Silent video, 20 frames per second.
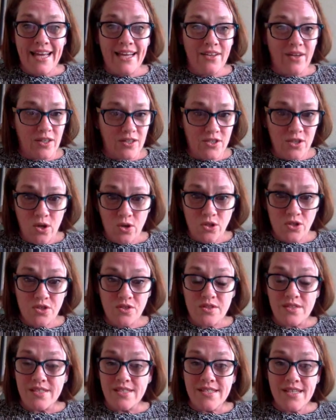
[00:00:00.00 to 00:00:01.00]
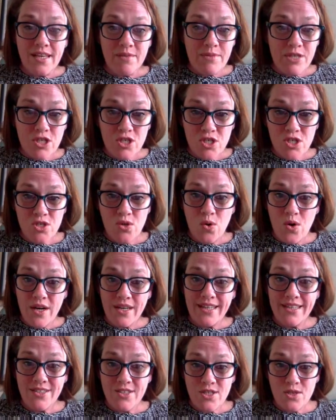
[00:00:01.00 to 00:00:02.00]
I told you this is going to be short
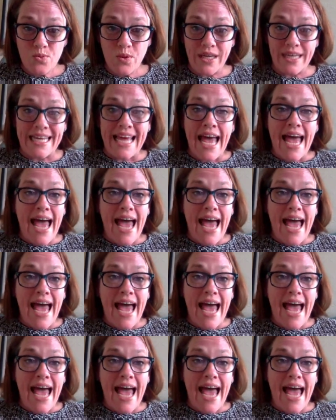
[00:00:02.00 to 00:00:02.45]
and sweet,